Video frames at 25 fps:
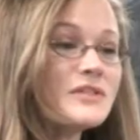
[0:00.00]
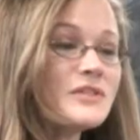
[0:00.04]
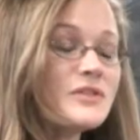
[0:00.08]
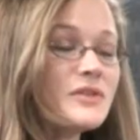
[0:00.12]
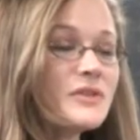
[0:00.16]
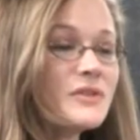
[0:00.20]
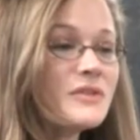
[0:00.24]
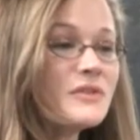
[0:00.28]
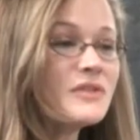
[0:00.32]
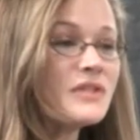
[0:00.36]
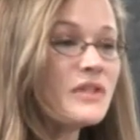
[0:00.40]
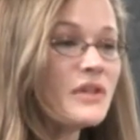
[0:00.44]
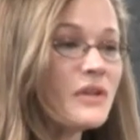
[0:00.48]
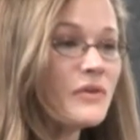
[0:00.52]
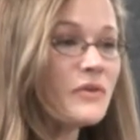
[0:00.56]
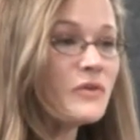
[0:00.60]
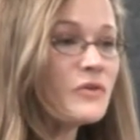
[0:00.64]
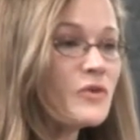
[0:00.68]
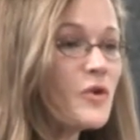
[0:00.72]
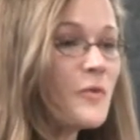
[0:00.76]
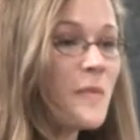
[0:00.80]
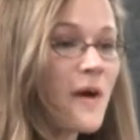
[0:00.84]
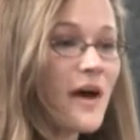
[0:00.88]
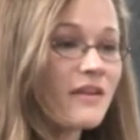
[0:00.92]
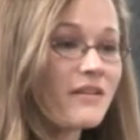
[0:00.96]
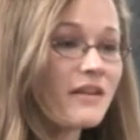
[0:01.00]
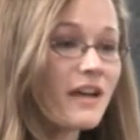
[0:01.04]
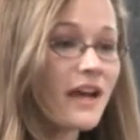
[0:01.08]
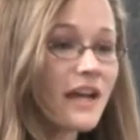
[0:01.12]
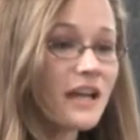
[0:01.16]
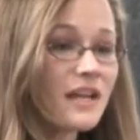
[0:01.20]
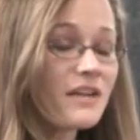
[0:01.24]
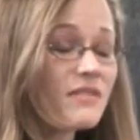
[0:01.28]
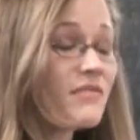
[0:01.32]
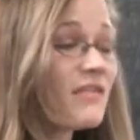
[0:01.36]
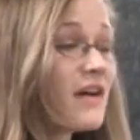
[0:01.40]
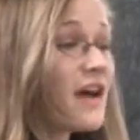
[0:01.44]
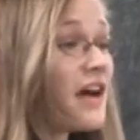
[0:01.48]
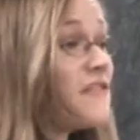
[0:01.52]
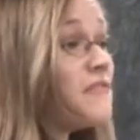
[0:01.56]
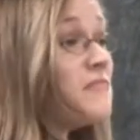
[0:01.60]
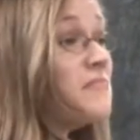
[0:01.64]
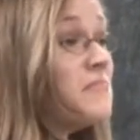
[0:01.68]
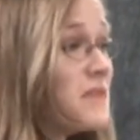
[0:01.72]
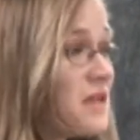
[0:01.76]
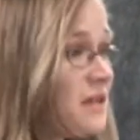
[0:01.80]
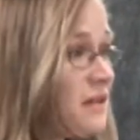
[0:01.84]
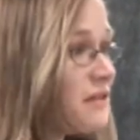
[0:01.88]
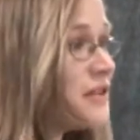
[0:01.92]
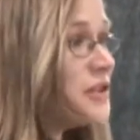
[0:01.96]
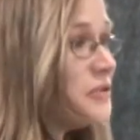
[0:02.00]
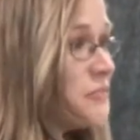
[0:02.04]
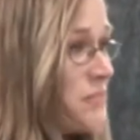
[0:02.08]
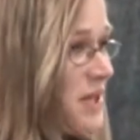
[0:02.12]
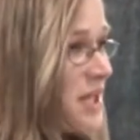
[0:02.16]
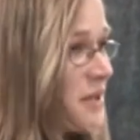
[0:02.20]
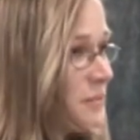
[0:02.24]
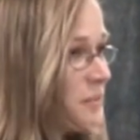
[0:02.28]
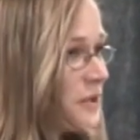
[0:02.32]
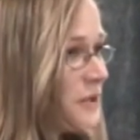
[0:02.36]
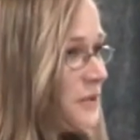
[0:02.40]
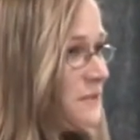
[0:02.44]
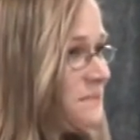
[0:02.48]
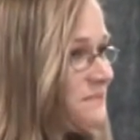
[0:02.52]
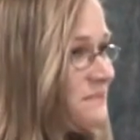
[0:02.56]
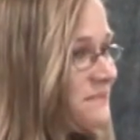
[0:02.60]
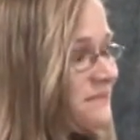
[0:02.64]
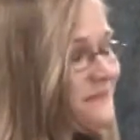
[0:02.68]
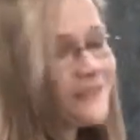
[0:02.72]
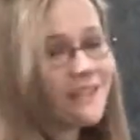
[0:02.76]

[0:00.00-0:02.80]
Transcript: introduce you to about 95 million people.